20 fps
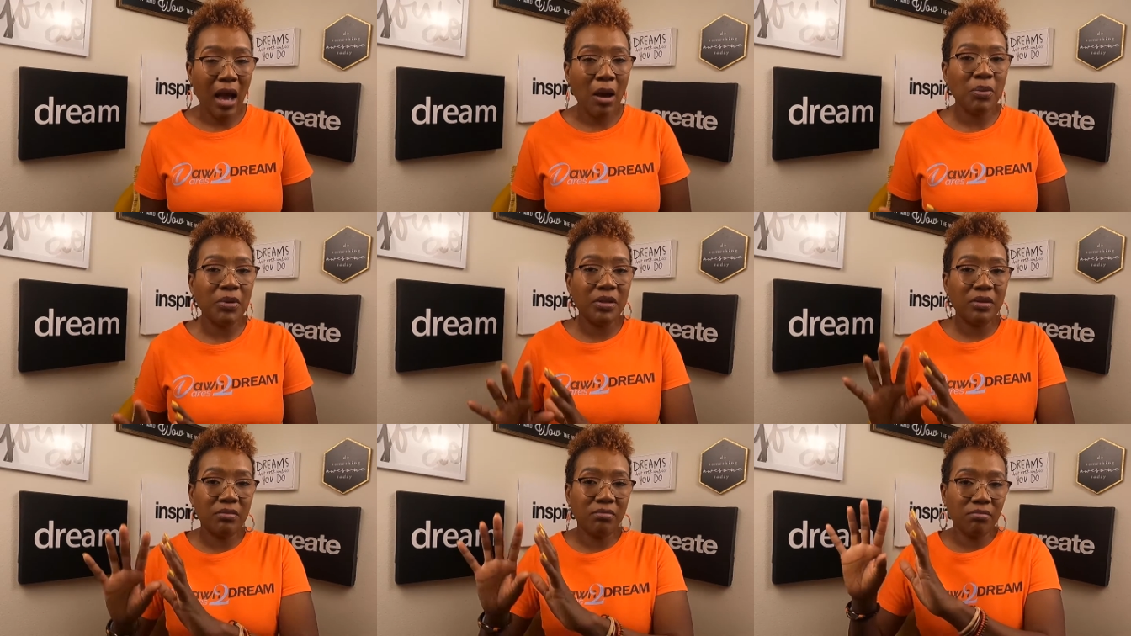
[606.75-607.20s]
I
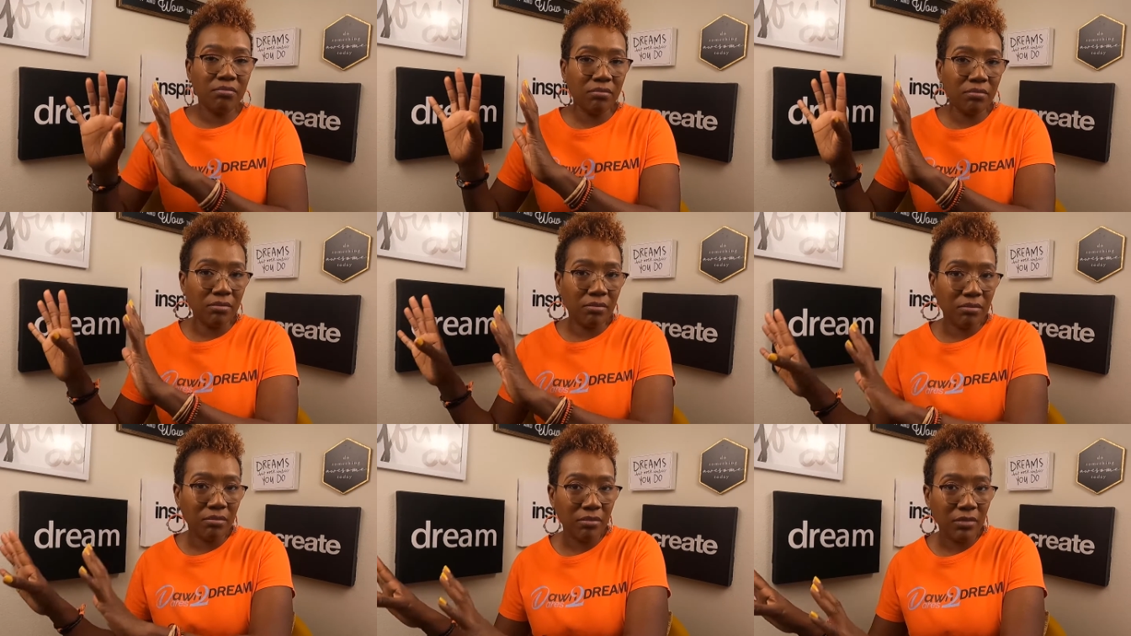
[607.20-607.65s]
would
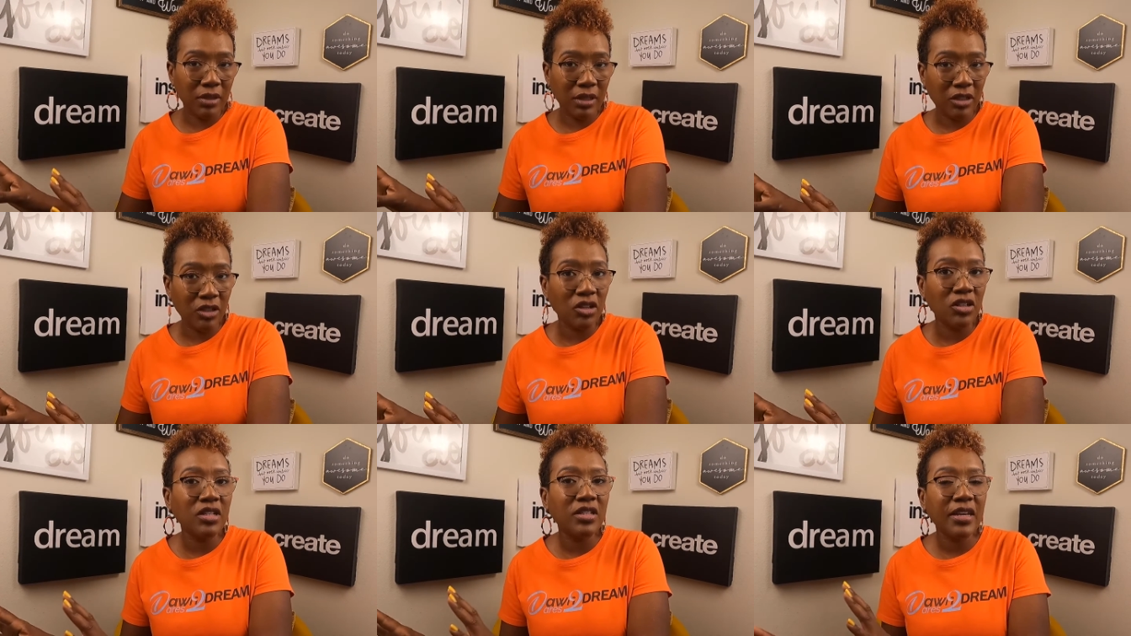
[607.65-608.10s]

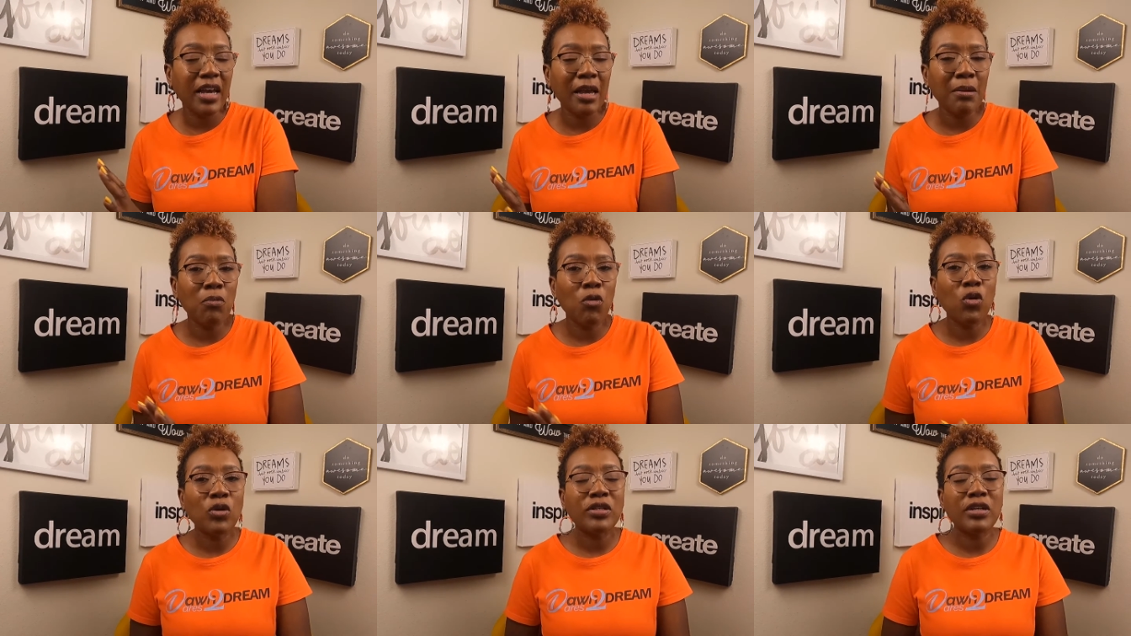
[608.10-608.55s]
It's going to
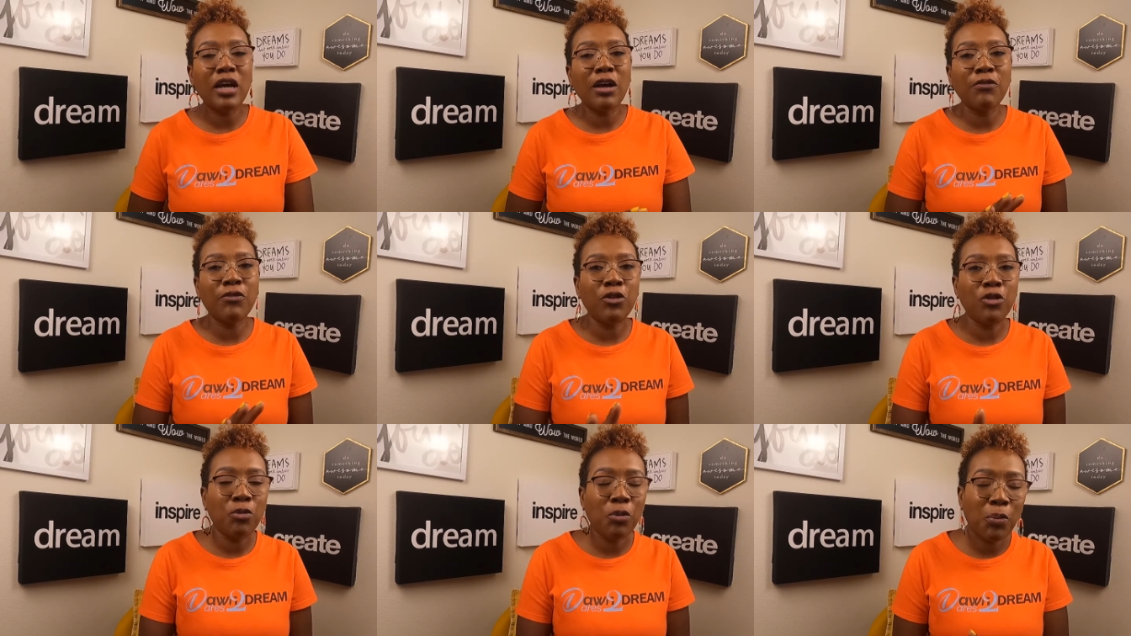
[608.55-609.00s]
take more
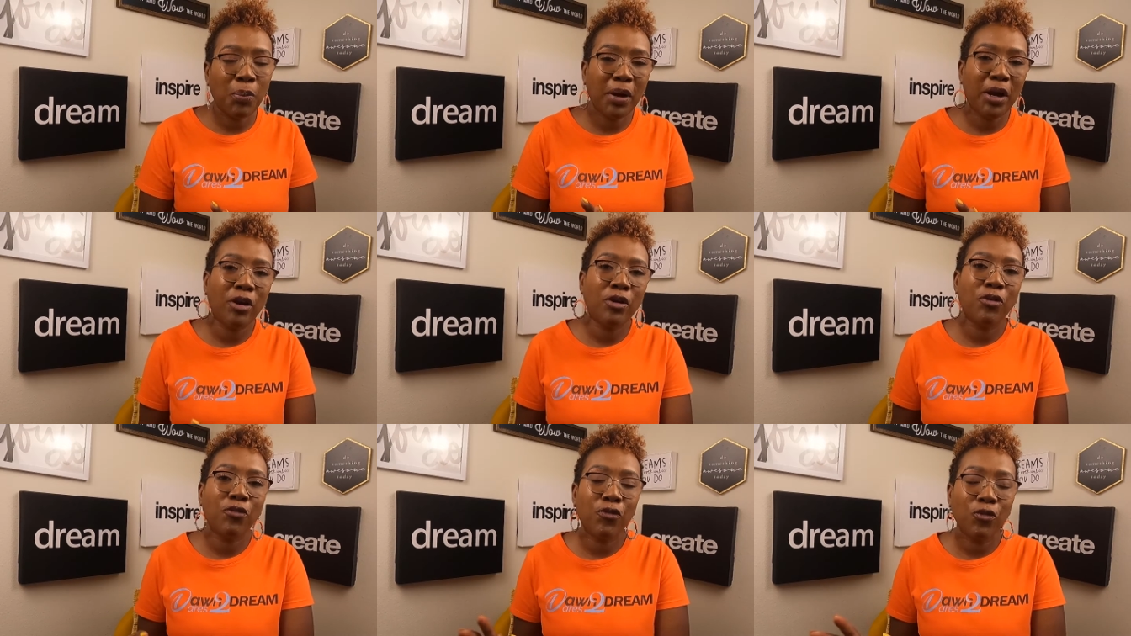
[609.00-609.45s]
time for you to
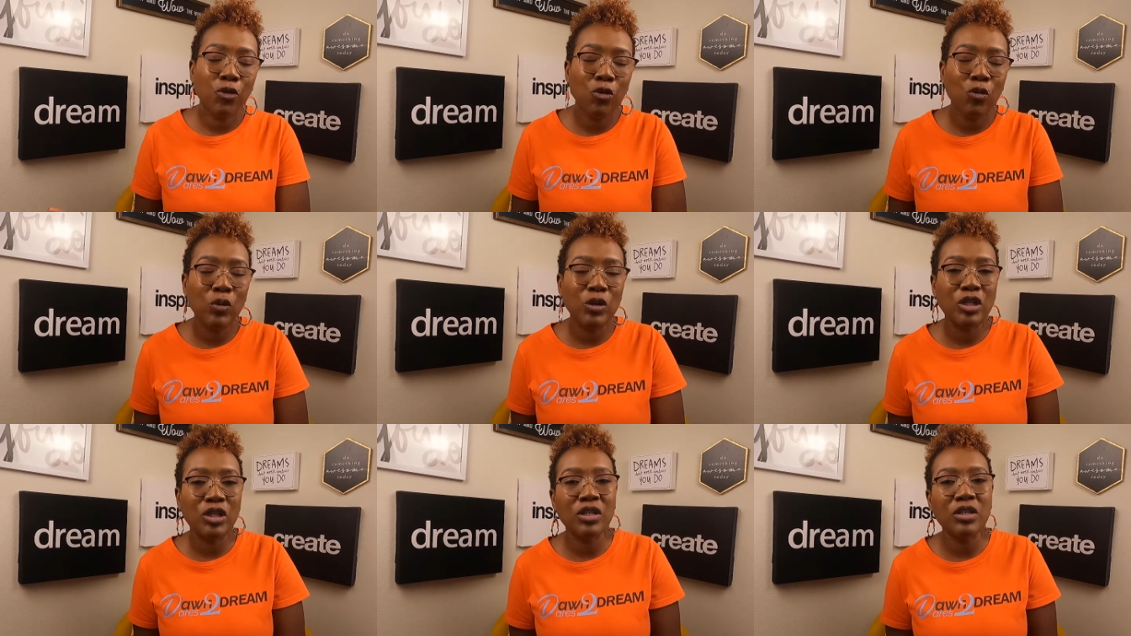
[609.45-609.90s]
prepare your food,
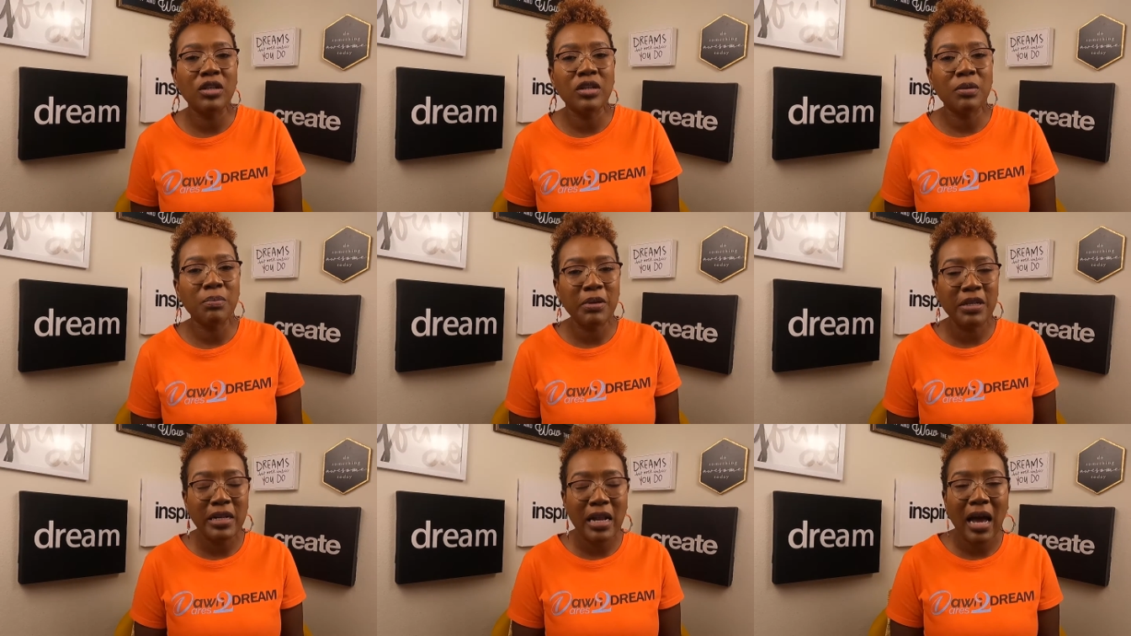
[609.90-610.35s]
which is going
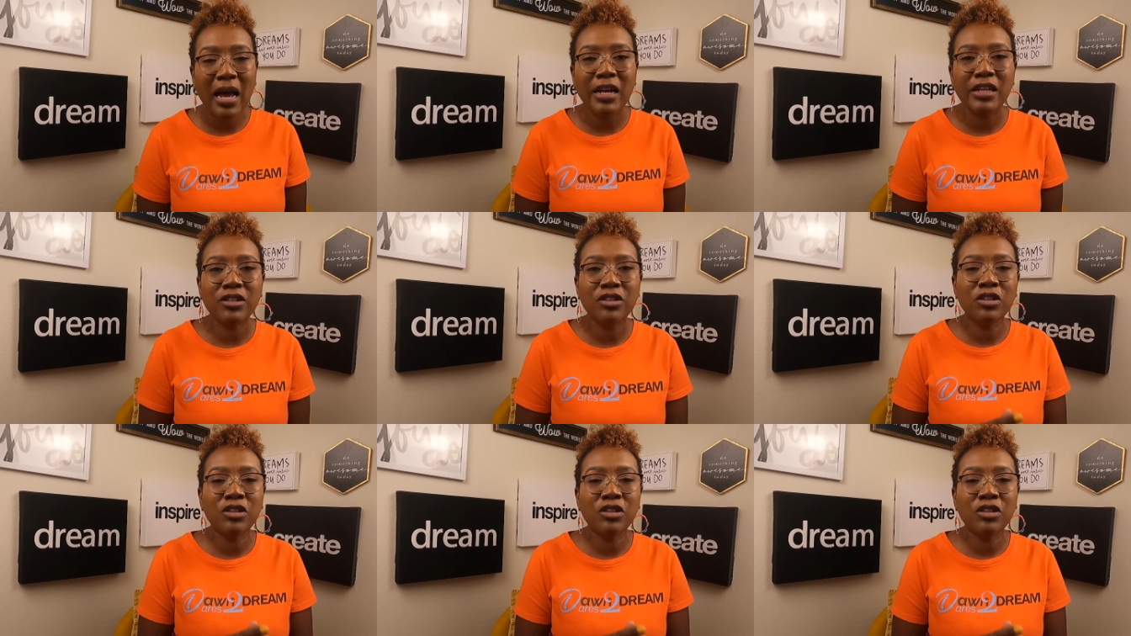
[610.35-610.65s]
to be nice.